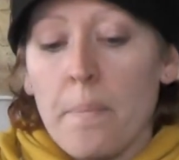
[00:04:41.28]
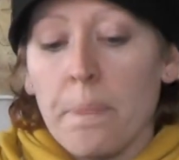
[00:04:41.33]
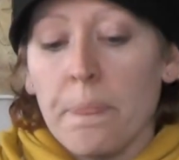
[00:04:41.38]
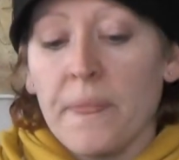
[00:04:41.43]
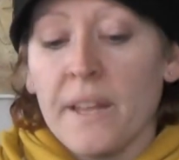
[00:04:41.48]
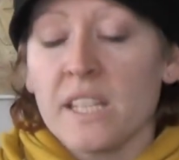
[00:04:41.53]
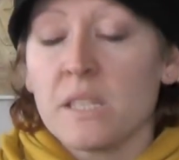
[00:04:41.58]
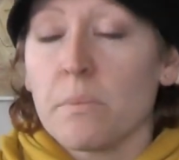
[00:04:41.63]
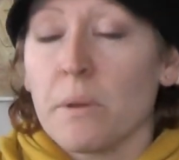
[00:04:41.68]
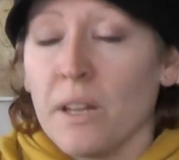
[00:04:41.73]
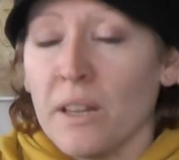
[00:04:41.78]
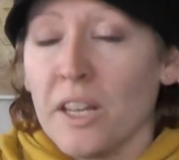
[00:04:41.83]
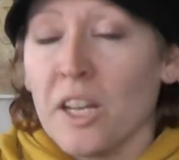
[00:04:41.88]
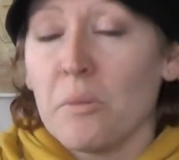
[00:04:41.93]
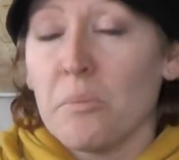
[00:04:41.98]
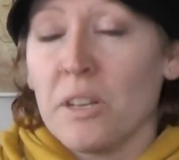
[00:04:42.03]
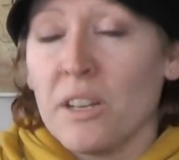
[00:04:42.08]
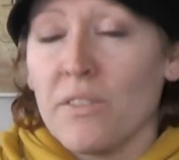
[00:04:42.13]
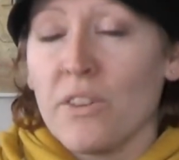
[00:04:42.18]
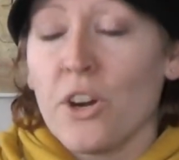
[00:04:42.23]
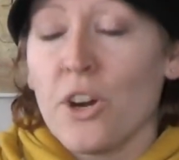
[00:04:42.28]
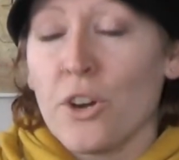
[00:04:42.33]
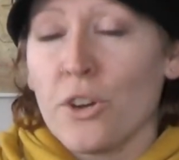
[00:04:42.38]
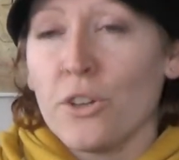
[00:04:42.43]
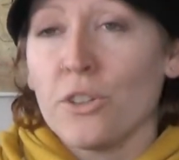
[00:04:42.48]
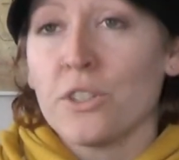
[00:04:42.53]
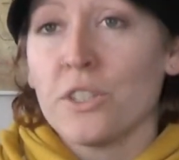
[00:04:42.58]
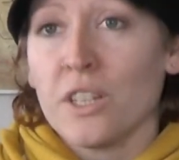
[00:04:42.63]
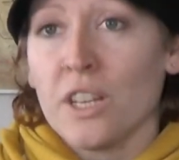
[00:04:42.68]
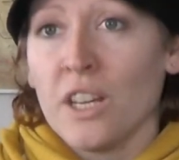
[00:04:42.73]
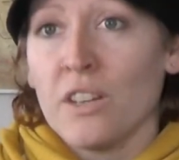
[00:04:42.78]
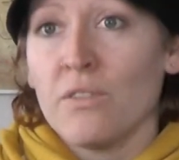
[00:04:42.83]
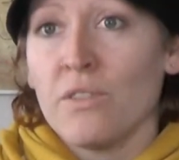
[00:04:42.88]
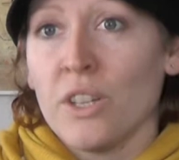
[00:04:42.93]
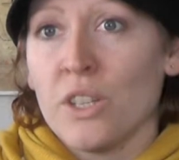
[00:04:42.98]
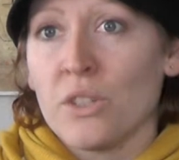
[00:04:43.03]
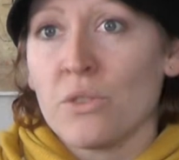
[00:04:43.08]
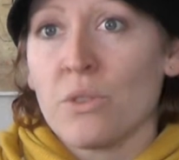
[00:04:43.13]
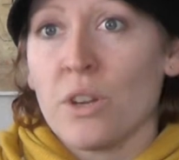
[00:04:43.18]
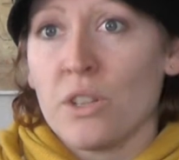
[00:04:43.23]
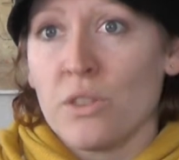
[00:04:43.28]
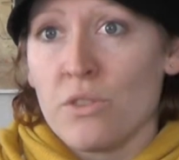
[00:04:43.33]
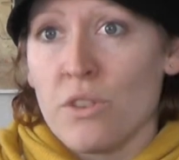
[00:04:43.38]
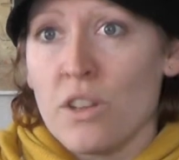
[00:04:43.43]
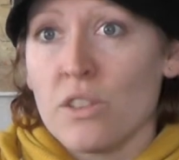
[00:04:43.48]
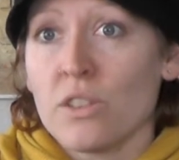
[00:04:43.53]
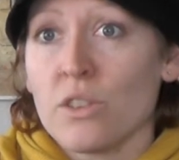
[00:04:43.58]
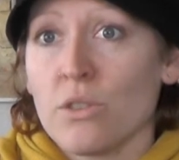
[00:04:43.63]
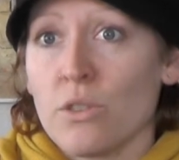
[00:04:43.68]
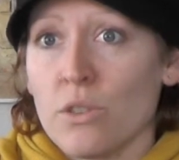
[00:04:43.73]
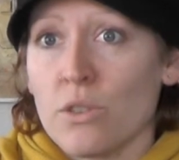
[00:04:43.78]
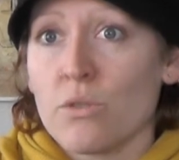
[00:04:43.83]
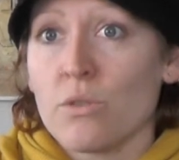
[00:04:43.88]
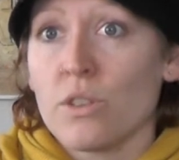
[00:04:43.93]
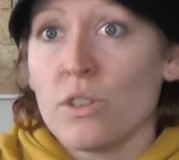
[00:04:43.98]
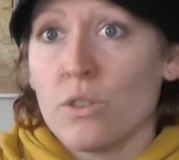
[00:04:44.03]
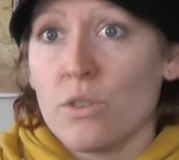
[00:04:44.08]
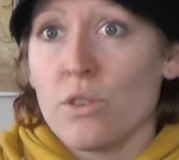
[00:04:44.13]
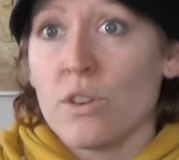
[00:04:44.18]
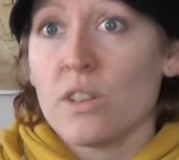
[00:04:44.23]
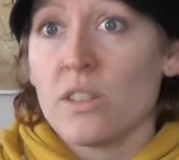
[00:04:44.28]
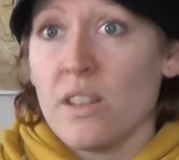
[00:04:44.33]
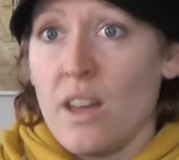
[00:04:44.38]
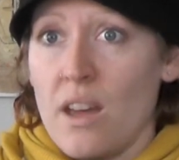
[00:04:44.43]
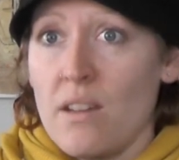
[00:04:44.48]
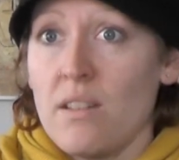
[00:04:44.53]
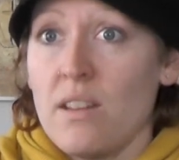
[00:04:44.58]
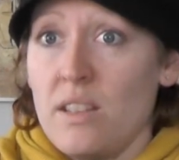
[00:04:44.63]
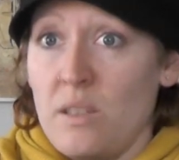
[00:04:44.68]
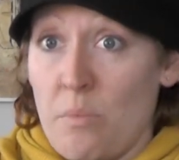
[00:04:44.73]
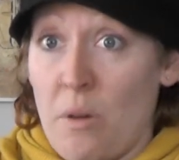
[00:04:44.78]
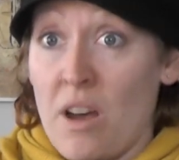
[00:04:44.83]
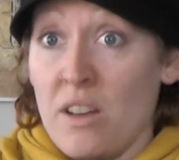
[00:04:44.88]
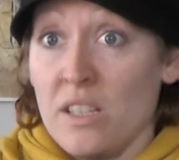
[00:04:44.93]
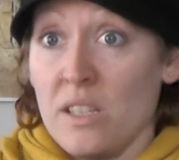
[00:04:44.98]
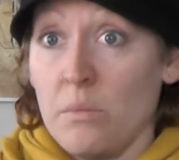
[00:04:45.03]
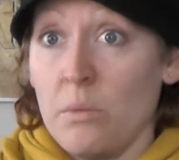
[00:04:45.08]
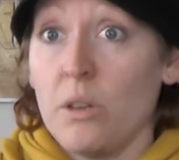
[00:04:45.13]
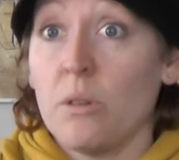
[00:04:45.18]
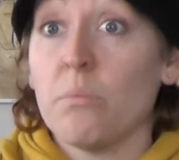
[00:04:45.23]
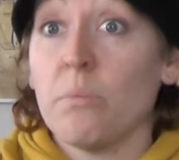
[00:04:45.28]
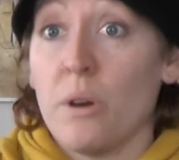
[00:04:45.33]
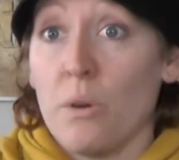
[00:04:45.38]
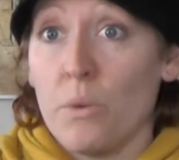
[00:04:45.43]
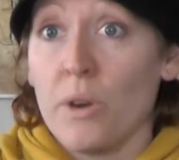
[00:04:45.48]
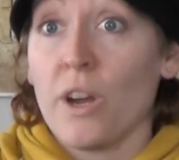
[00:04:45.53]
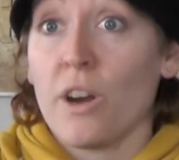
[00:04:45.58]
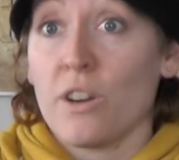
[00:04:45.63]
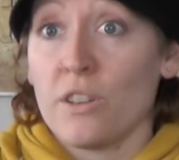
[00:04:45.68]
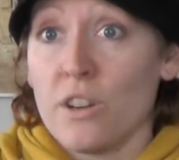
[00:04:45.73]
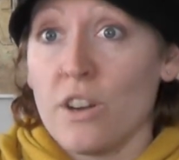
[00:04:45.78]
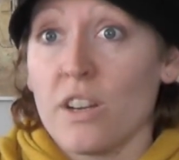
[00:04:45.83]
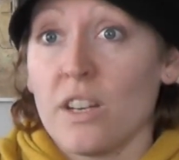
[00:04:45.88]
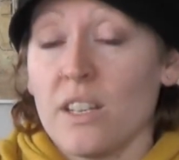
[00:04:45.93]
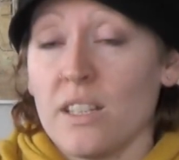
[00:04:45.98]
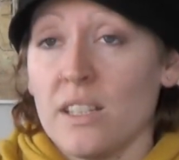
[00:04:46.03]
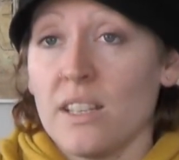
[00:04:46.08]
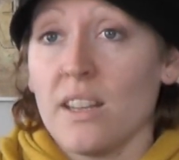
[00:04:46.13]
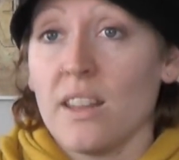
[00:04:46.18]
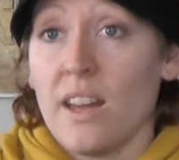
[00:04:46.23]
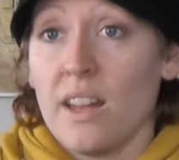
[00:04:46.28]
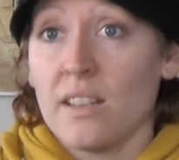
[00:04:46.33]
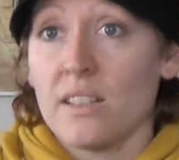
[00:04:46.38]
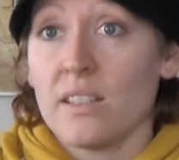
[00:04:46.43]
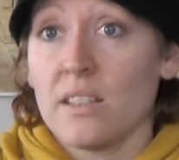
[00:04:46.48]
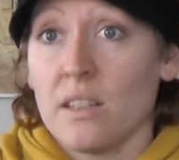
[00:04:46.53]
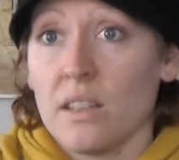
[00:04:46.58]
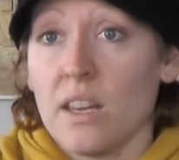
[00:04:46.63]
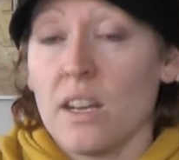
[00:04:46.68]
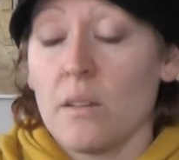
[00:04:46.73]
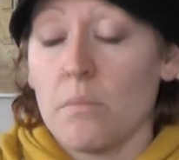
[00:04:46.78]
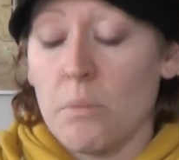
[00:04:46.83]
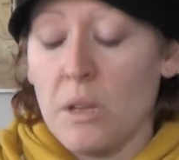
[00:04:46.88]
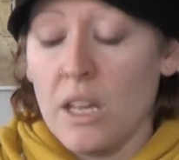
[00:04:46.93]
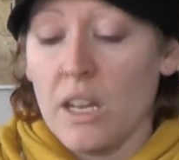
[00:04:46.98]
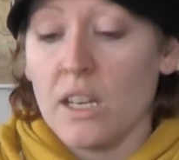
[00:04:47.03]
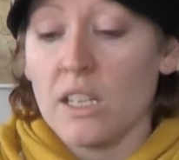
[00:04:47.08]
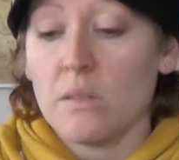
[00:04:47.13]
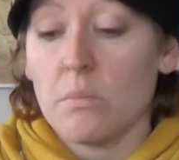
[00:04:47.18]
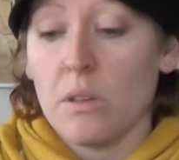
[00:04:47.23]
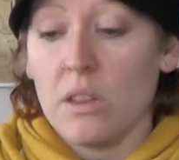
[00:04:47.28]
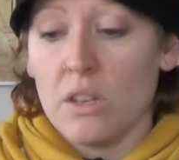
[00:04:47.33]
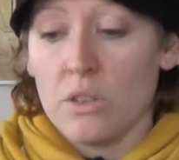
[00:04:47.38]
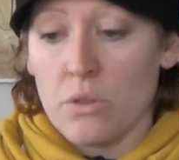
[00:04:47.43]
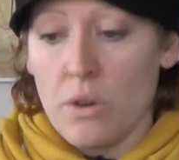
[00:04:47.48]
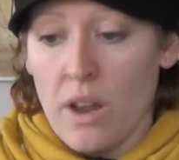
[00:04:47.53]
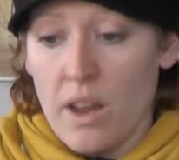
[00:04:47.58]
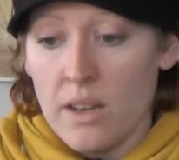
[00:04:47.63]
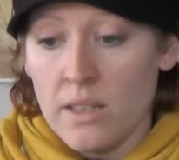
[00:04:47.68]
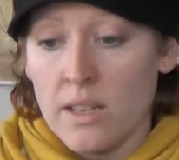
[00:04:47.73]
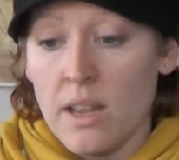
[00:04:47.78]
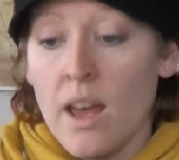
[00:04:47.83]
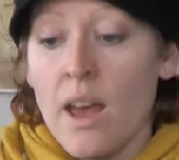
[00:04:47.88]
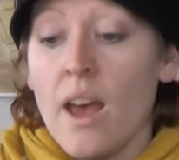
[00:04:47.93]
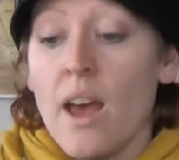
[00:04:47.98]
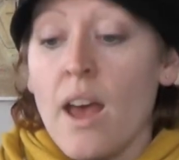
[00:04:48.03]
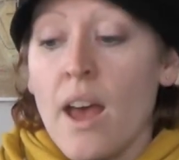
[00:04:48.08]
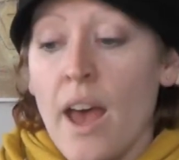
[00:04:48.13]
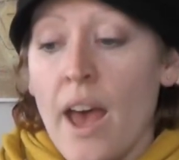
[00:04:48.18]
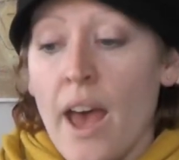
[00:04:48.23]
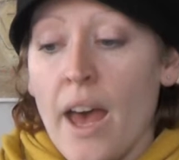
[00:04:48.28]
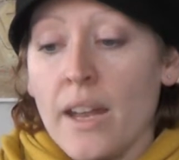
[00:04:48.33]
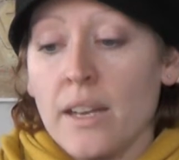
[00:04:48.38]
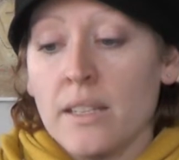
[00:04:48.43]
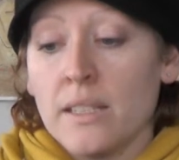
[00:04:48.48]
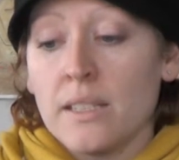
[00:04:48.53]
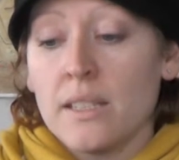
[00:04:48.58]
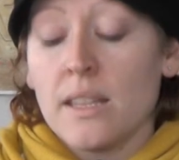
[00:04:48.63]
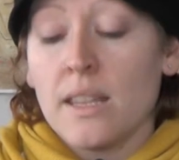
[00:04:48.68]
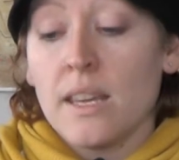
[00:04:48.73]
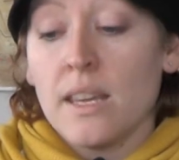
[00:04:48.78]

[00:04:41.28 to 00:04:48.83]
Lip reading: that's been a little bit of a hurdle to convince restaurants and grocery stores that it's possible, but we are starting to see that's beginning to be the trend. And